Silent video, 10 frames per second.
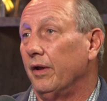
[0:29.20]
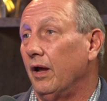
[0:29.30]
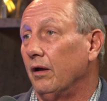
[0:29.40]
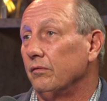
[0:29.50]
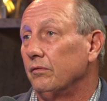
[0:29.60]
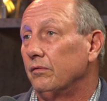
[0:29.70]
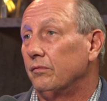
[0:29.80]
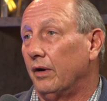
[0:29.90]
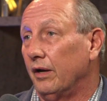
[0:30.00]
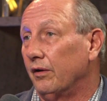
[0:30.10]
out,
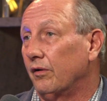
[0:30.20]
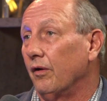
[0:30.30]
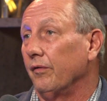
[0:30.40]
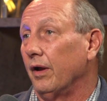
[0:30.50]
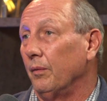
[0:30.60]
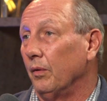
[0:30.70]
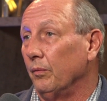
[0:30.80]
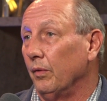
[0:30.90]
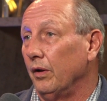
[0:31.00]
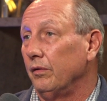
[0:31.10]
ready to call
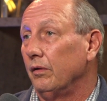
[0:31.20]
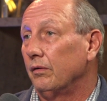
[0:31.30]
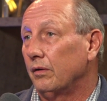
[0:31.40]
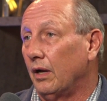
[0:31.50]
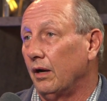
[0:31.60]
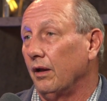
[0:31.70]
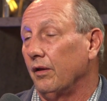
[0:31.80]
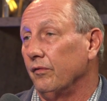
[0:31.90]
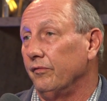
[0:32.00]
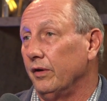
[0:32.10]
911. Got out
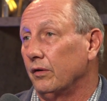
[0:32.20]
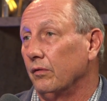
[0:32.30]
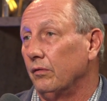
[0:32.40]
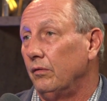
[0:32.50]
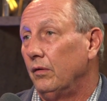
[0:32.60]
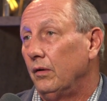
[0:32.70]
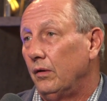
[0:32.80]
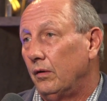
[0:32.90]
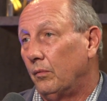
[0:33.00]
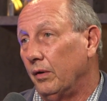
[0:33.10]
of the vehicle,
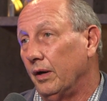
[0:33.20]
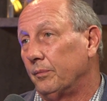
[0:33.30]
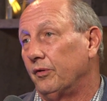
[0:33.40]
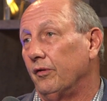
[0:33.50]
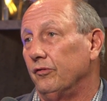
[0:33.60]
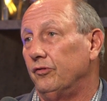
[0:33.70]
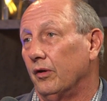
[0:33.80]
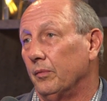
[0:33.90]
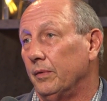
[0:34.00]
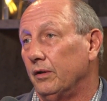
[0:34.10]
went up to the
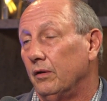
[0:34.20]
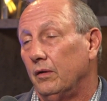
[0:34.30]
gentleman,